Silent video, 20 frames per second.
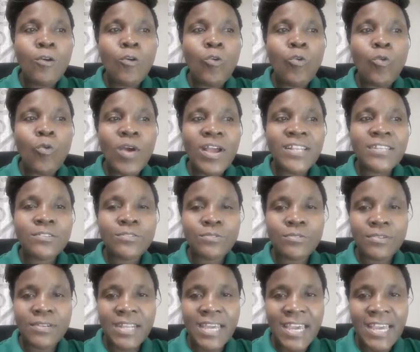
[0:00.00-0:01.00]
who want
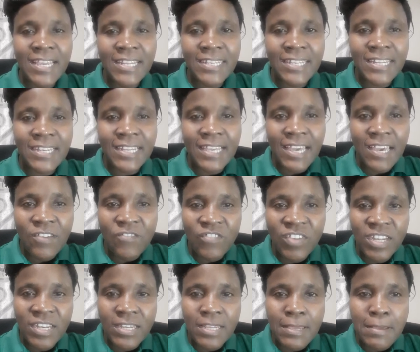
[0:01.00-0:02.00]
to write and have
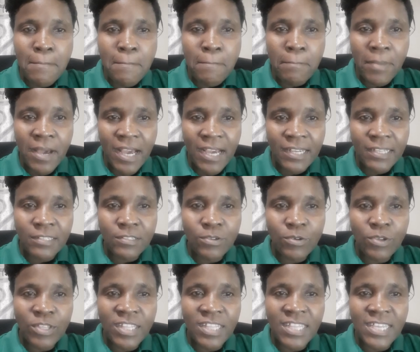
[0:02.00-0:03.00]
an impact
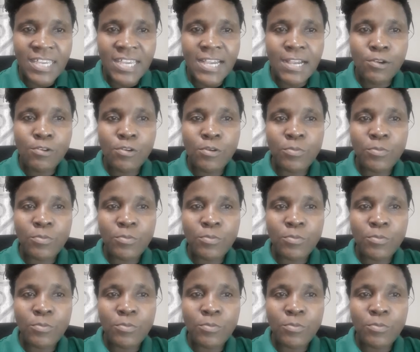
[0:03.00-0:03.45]
on their